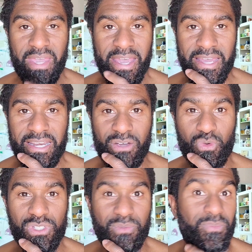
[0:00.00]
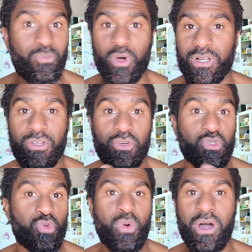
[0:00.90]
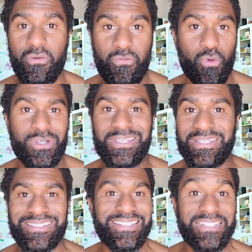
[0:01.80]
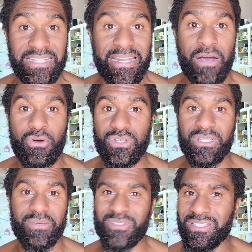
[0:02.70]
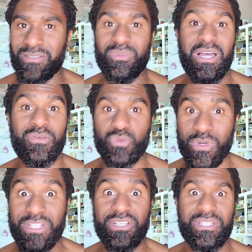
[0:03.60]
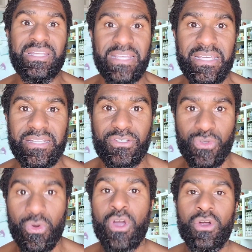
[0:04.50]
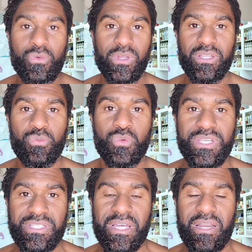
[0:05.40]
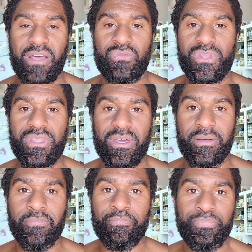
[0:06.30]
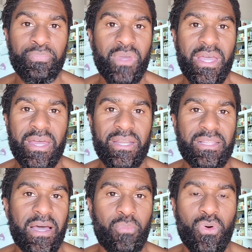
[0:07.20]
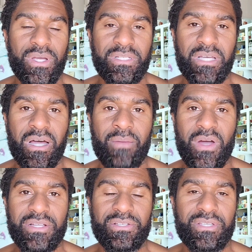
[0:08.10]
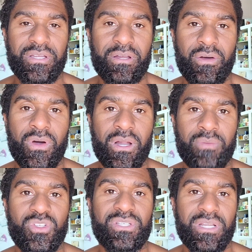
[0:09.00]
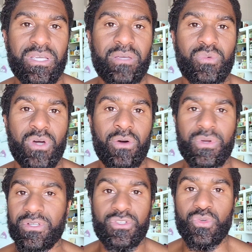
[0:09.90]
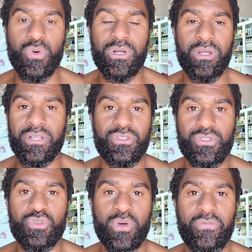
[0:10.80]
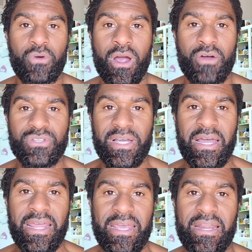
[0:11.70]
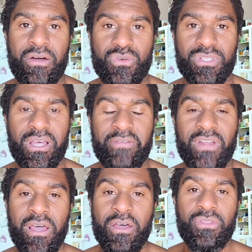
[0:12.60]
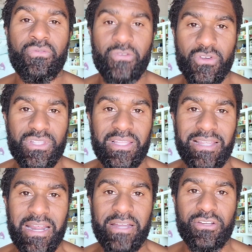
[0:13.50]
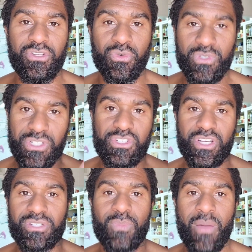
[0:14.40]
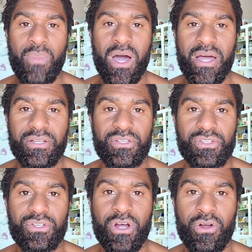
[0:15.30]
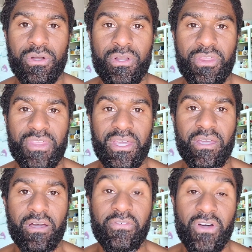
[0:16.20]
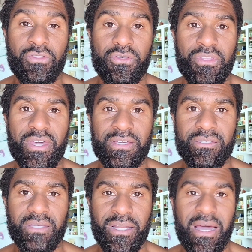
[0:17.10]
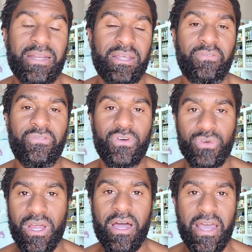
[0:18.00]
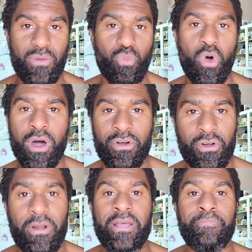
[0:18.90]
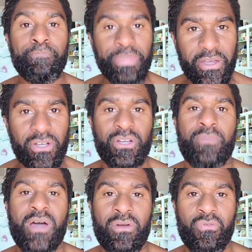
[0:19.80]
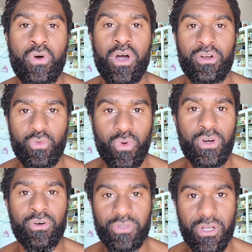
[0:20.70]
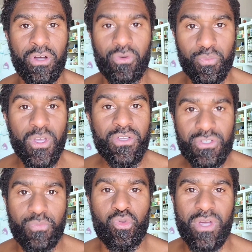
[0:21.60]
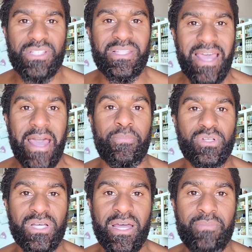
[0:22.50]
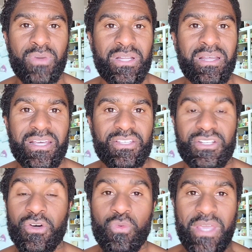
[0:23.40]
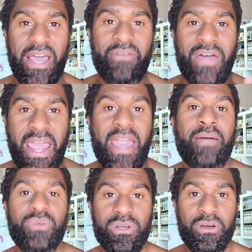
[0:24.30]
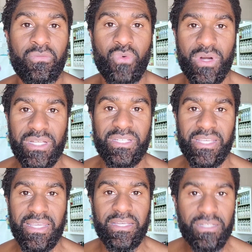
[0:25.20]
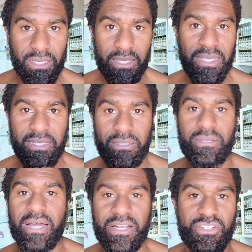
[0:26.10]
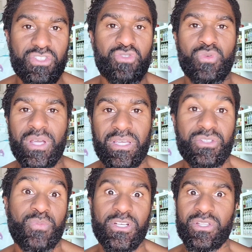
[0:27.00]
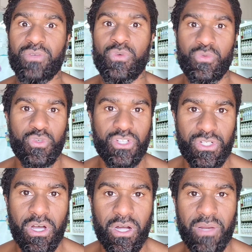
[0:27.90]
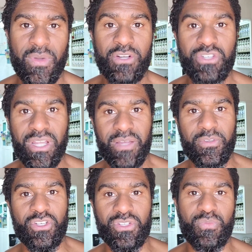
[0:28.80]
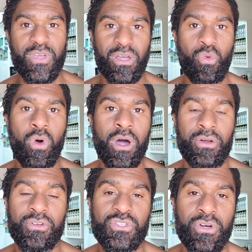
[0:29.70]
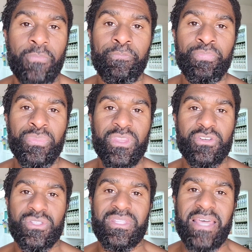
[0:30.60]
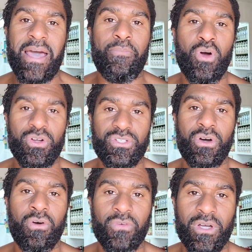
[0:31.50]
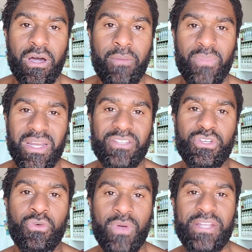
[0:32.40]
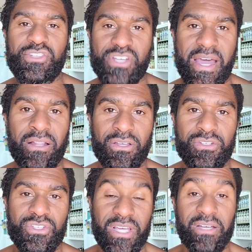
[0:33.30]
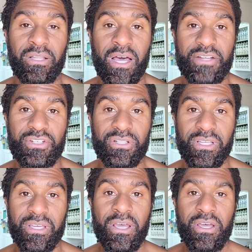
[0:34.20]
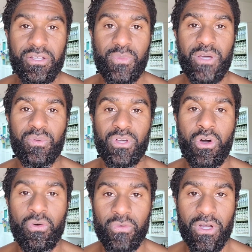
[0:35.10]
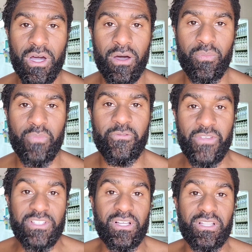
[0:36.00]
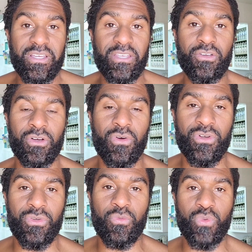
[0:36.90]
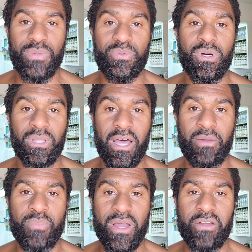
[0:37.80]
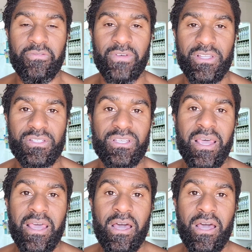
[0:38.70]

and it was one of those 12 14 16 hour sleeps that sometimes we just need to really reset everything and at that point in time i just said you know what i'm just going to keep going it's 20 it's 24 hours i got 8 hours left the first thing that i had to do was adjust my mind to start thinking of other things than i need food now i had water and a good amount of water will you know suppress the appetite, but still we have a habit of wanting to eat, eat, not just drink, especially when we're just talking about it just being water. So there's that part to overcome, but it's a great challenge psychologically to be able to overcome. Physically, you're going to reap a lot of benefits.